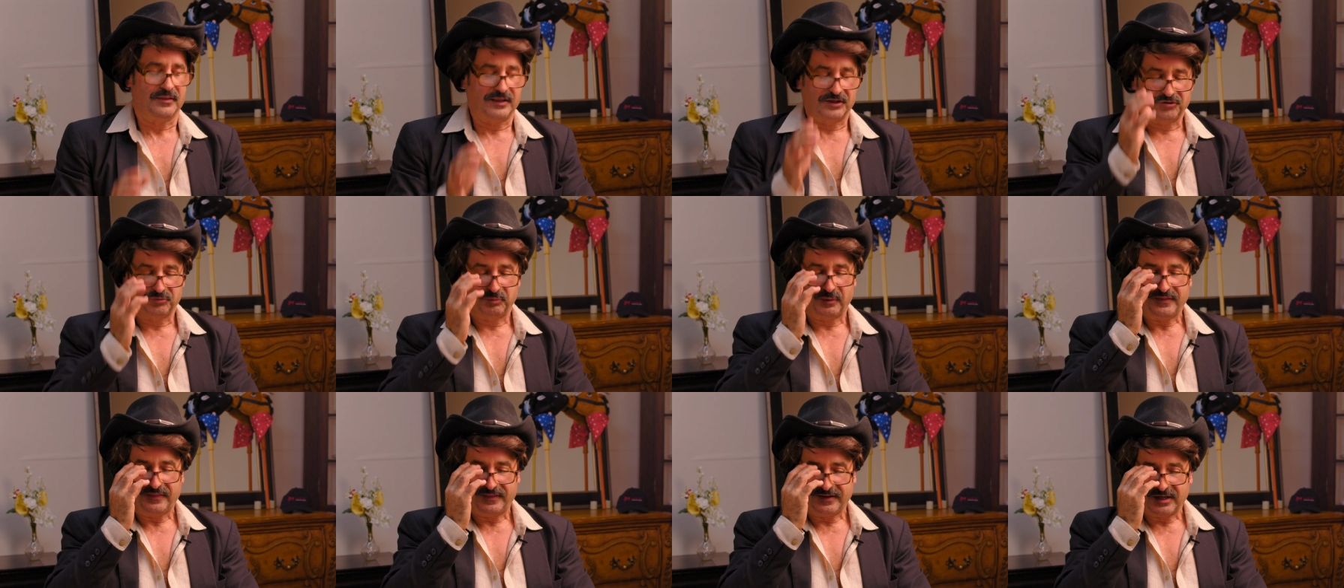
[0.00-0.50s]
That's
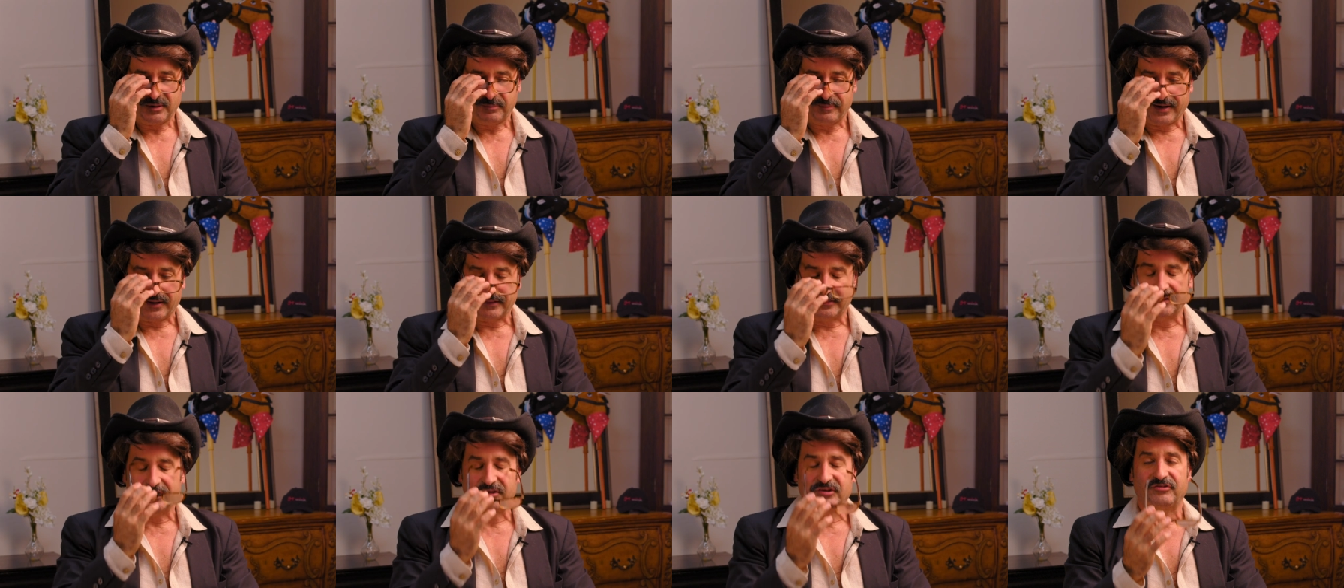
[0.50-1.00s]
one thing
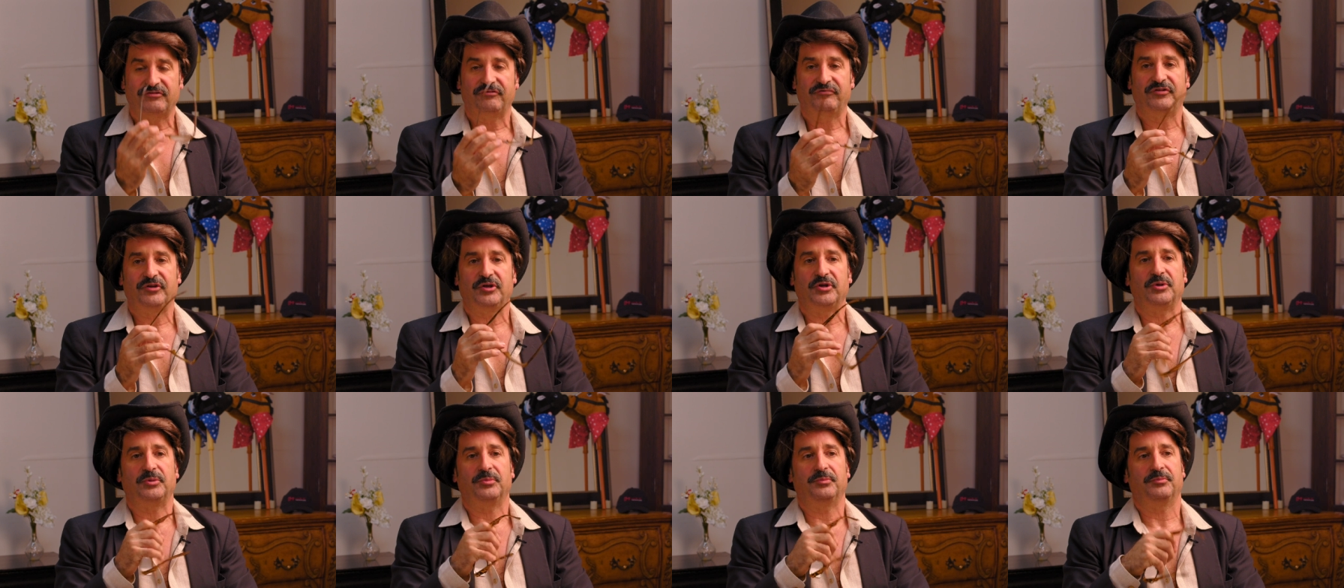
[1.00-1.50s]
about this
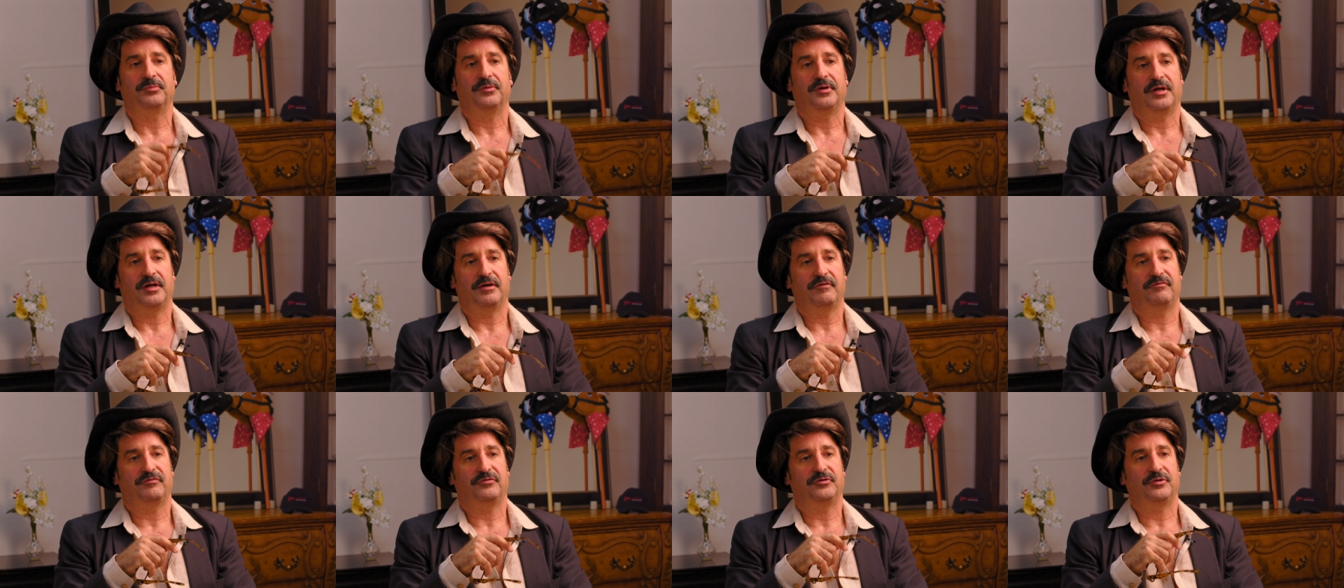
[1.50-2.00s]
film.
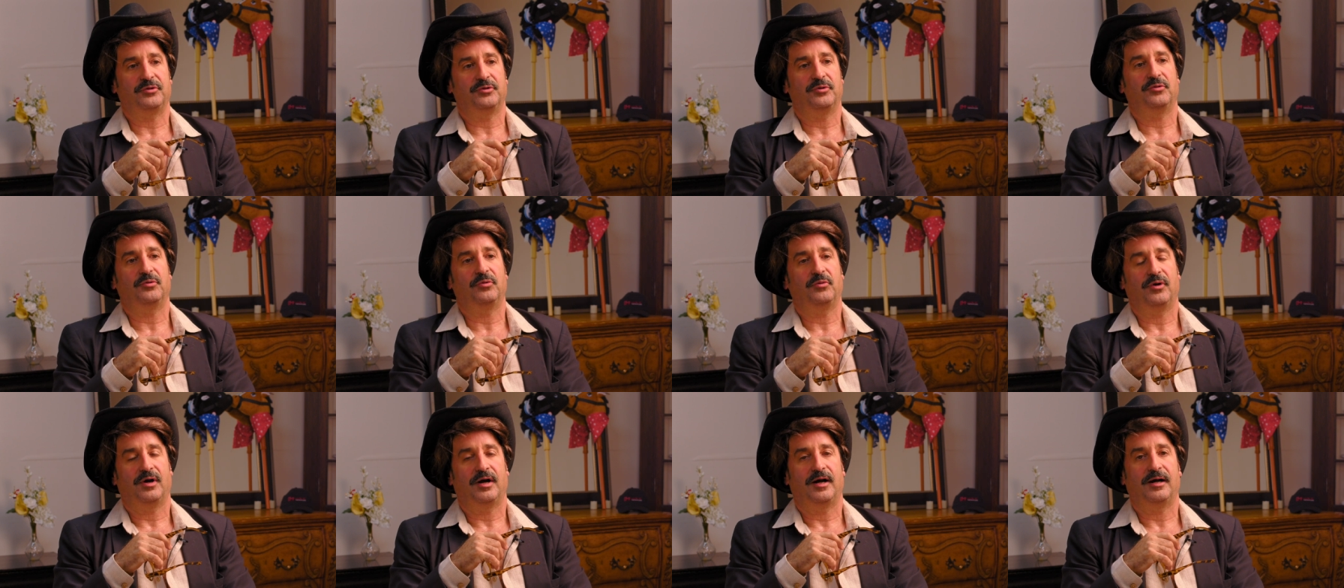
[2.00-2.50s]
If
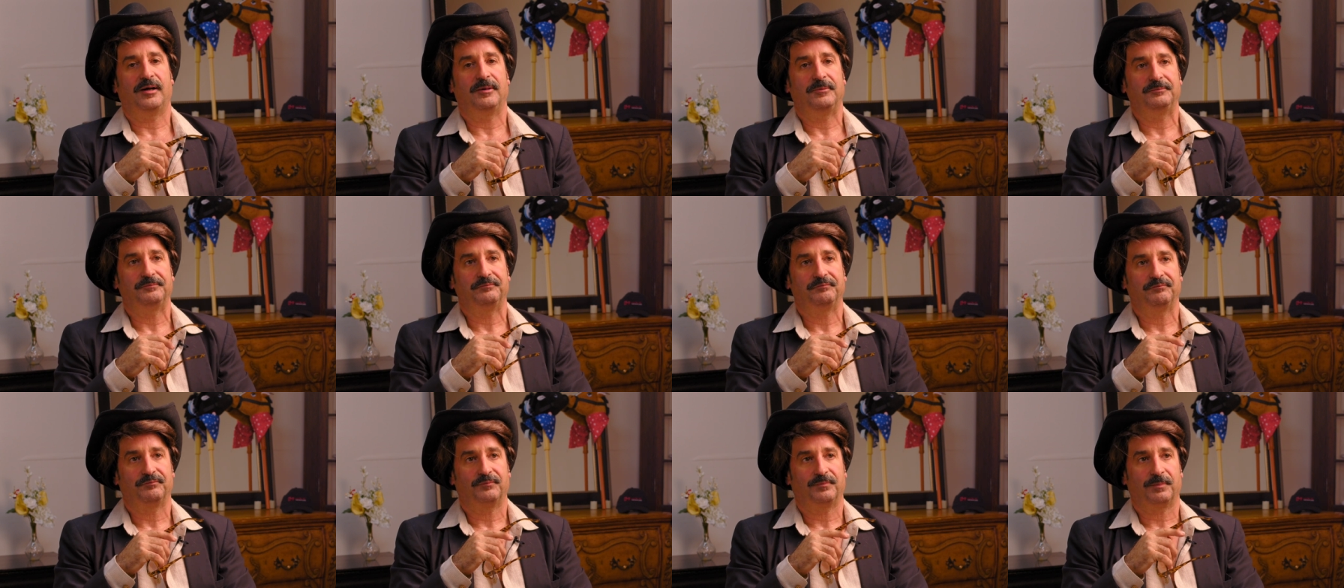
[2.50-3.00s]
you. Um,